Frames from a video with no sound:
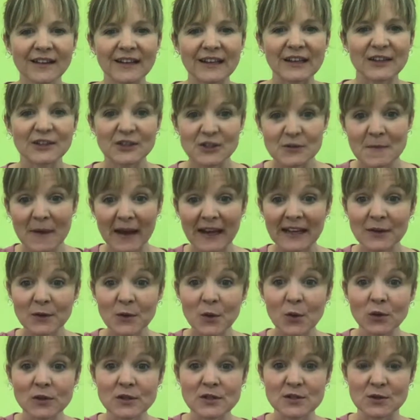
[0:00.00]
You might
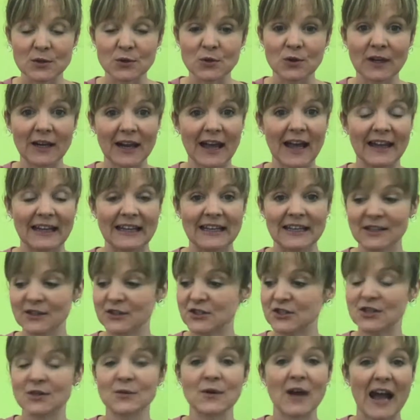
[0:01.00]
also like
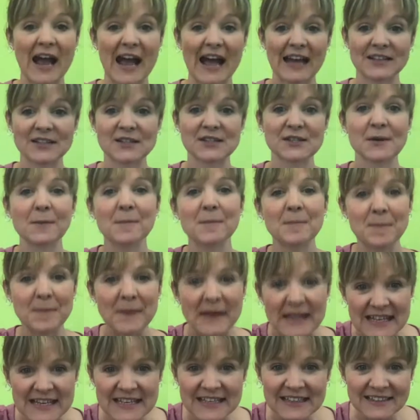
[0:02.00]
to add some
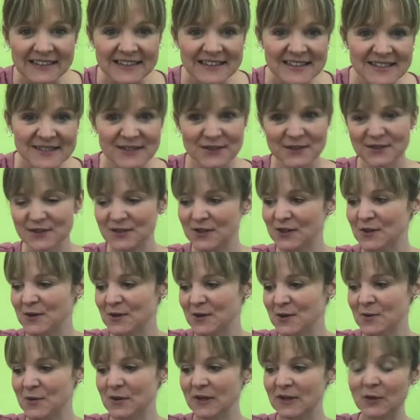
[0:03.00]
beads
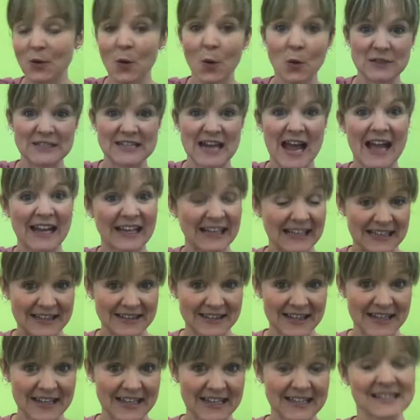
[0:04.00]
to your dangly
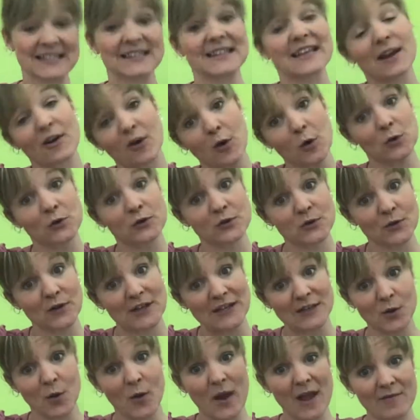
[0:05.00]
things. They are also in
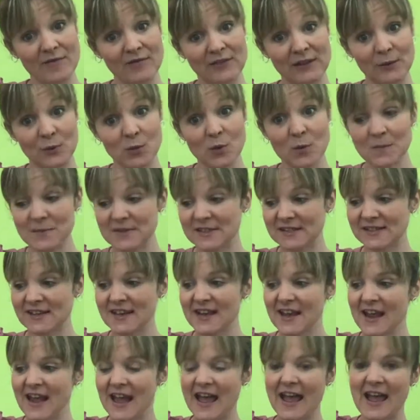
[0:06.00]
your envelopes.
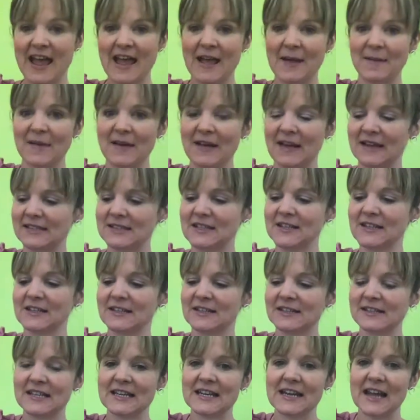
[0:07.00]
As you can
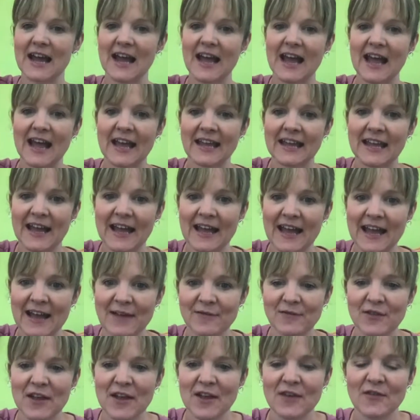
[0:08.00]
see, I have
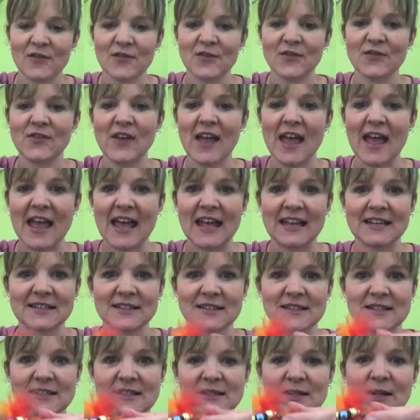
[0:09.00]
fed
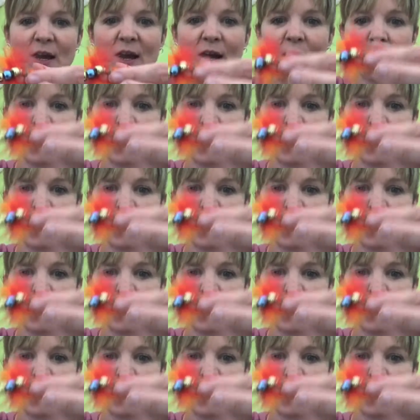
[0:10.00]
some